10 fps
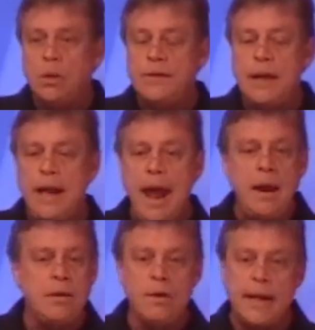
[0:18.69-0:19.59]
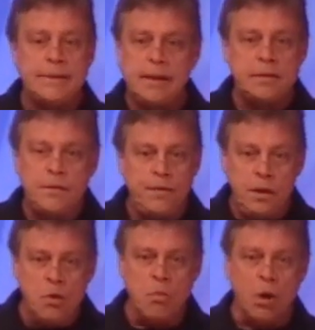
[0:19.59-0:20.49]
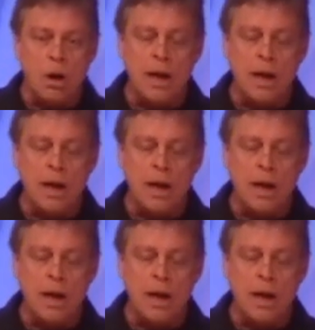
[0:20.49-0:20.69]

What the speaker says: was that he had a great sense of humor,